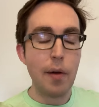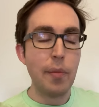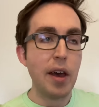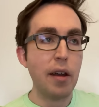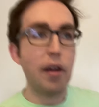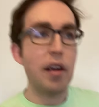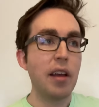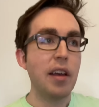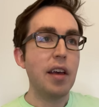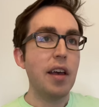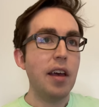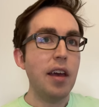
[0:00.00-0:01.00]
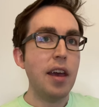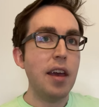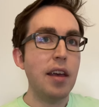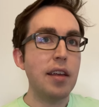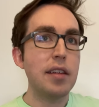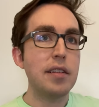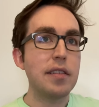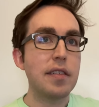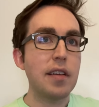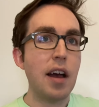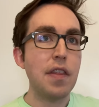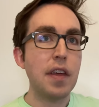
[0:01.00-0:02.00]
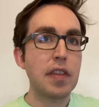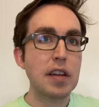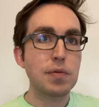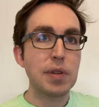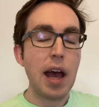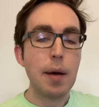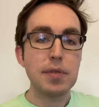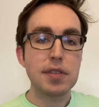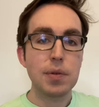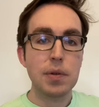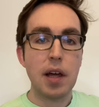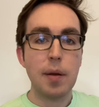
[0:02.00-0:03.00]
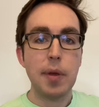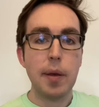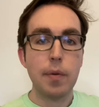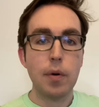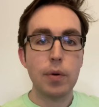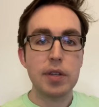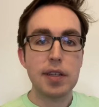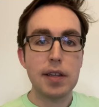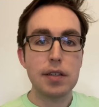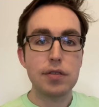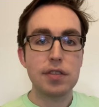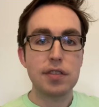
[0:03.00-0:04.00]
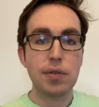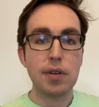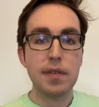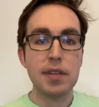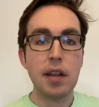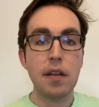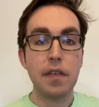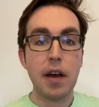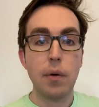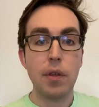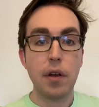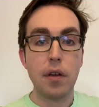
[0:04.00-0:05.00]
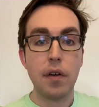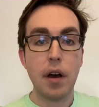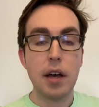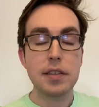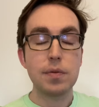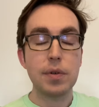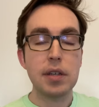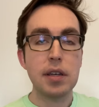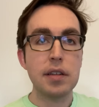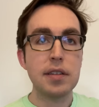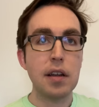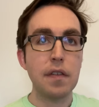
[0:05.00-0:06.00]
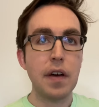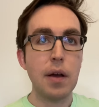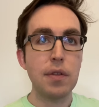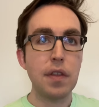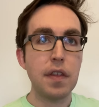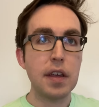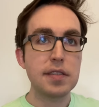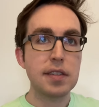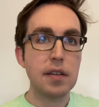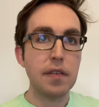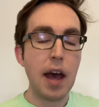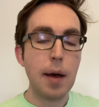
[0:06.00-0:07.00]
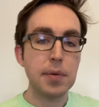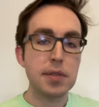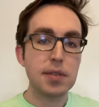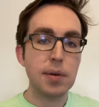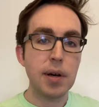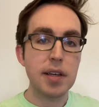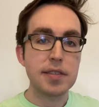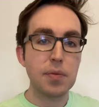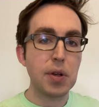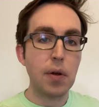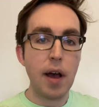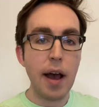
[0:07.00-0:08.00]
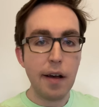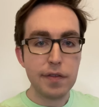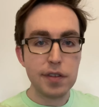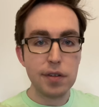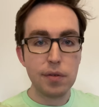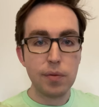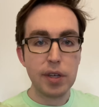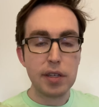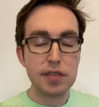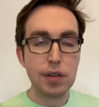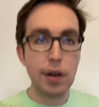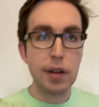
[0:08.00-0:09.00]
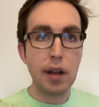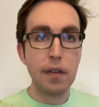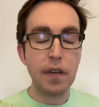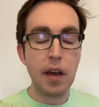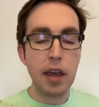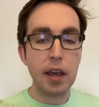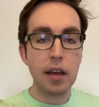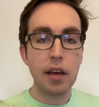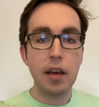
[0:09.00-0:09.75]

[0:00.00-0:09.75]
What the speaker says: matter. And I think that's what happens to a lot of people. We tend to just sort of identify with our thoughts. We identify with the things that have happened to us, and we don't have to. We can start identifying